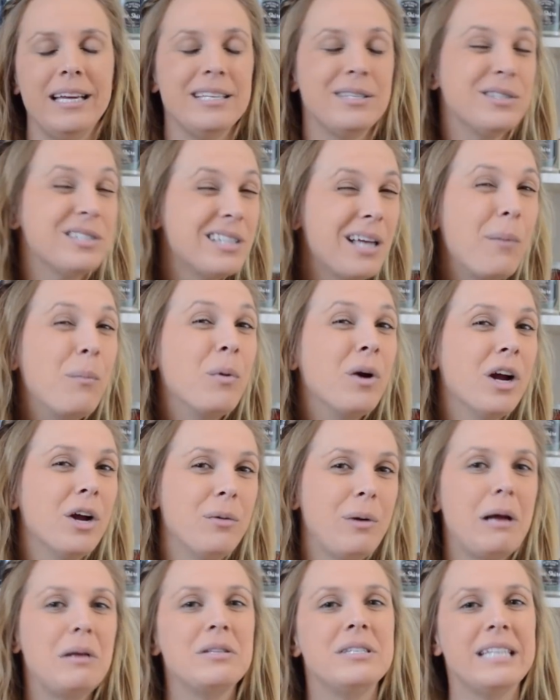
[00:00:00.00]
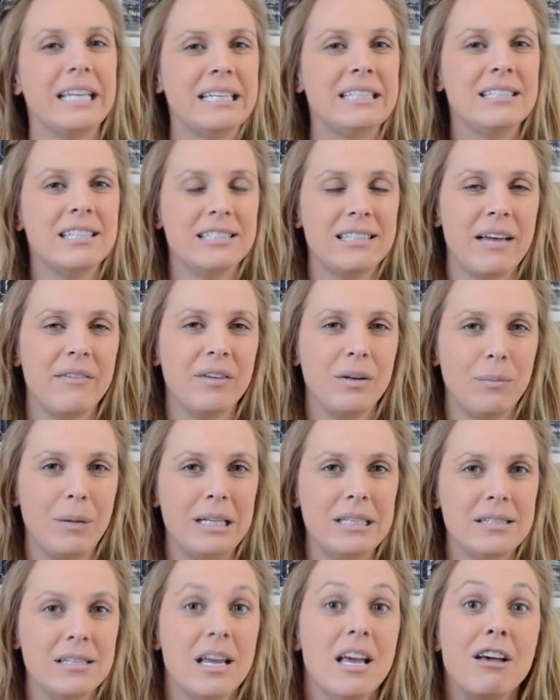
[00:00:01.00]
is somewhere around 6 to 7
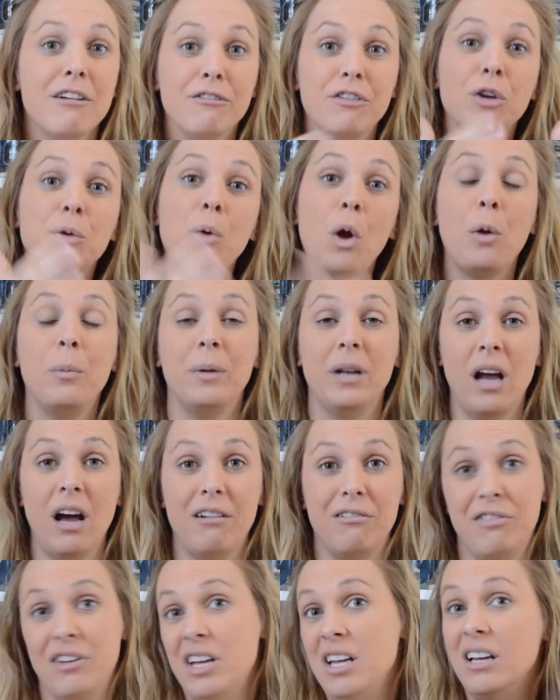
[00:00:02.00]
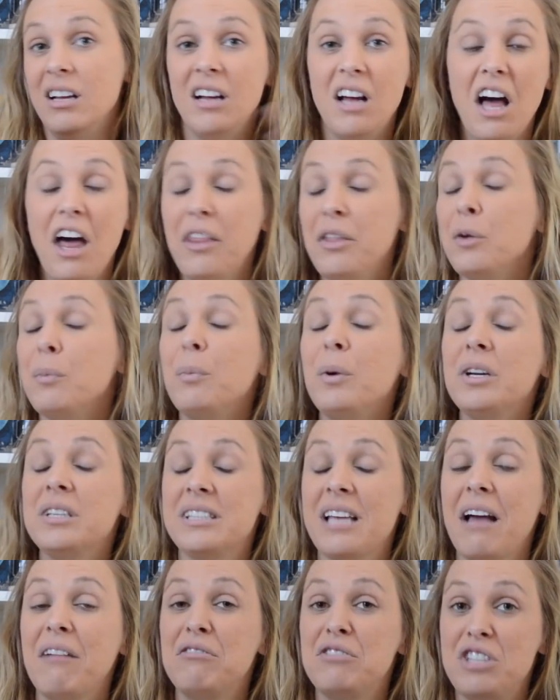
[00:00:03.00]
months for Romanov. Other books
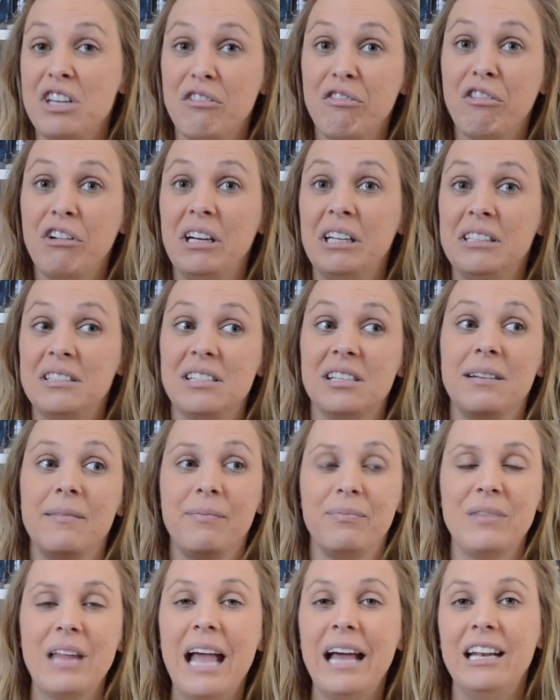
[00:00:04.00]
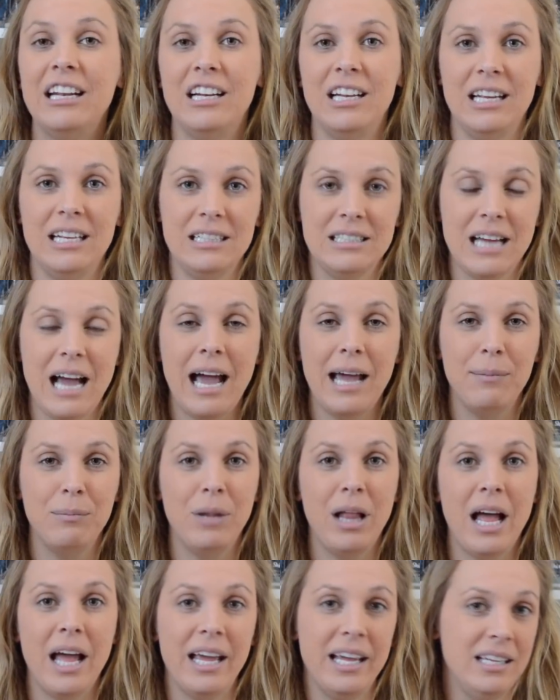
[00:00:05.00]
have different editing
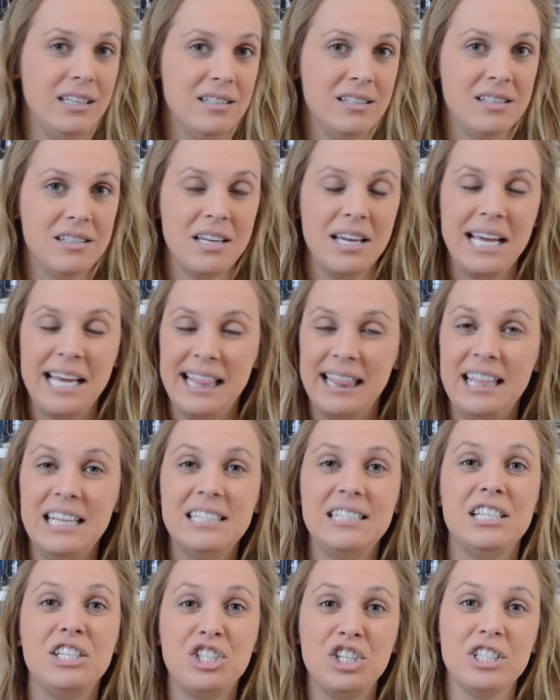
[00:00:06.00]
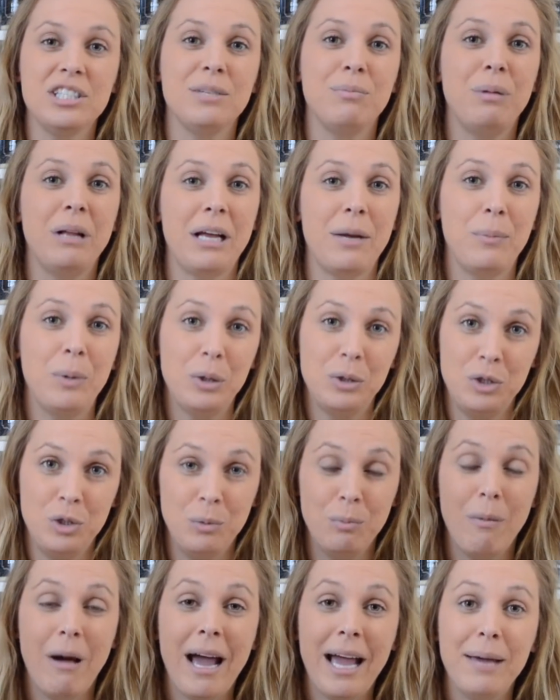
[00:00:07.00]
timelines. This is just applicable to
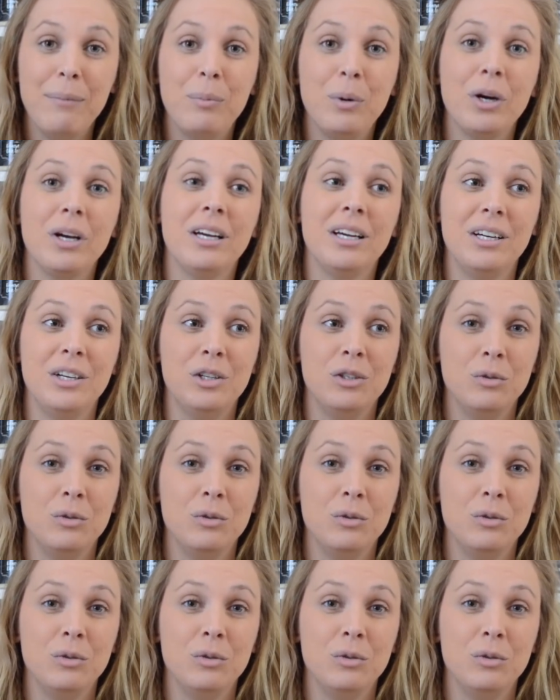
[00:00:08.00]
my book,